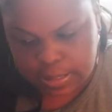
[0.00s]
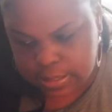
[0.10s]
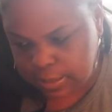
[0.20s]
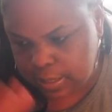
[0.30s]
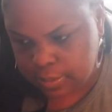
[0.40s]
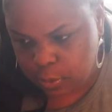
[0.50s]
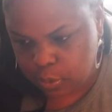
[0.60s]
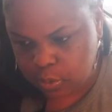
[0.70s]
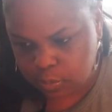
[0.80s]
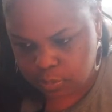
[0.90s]
like that. There
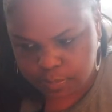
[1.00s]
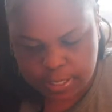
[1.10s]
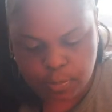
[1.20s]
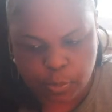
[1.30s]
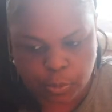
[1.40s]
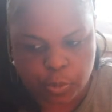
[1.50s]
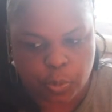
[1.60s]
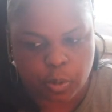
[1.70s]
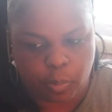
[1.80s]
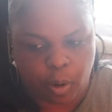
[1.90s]
were people who
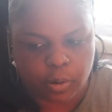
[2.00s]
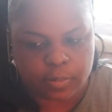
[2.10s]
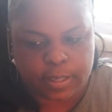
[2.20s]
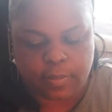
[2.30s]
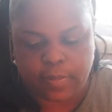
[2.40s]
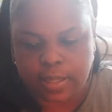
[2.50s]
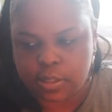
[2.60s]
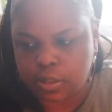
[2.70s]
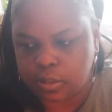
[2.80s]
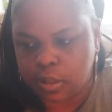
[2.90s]
were part of the
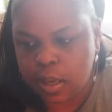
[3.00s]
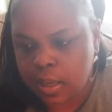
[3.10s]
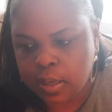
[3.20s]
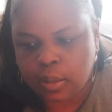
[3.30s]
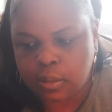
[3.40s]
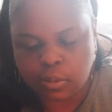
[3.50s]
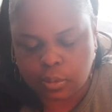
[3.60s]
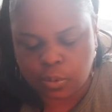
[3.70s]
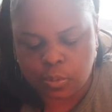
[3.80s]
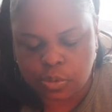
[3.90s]
event
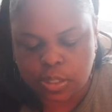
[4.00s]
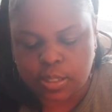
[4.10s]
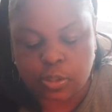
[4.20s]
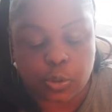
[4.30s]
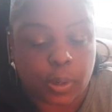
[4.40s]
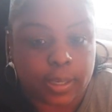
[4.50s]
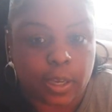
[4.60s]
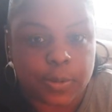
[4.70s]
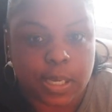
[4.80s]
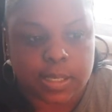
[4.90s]
who just enjoy
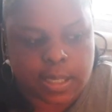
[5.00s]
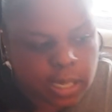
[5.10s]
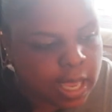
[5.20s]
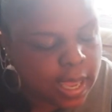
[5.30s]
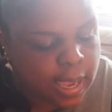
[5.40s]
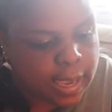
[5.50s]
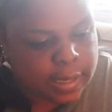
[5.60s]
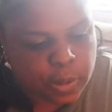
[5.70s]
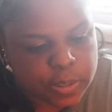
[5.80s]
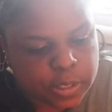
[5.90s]
ghost hunting.
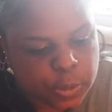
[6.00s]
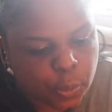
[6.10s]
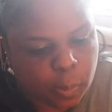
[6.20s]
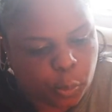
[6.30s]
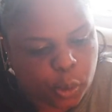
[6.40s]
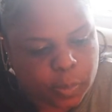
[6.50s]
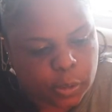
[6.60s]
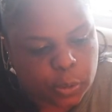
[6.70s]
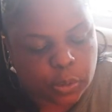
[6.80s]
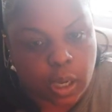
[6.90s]
And there was this one woman
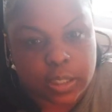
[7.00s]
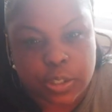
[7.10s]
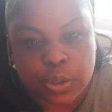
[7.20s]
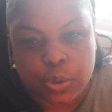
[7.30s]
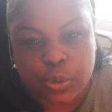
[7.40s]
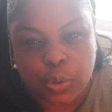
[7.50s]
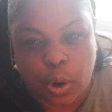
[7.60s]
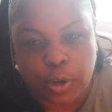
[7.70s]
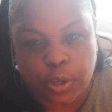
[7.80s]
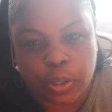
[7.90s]
who lost her
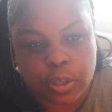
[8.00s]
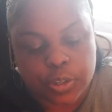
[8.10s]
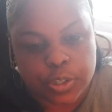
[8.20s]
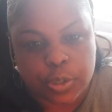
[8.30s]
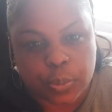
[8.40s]
daughter 2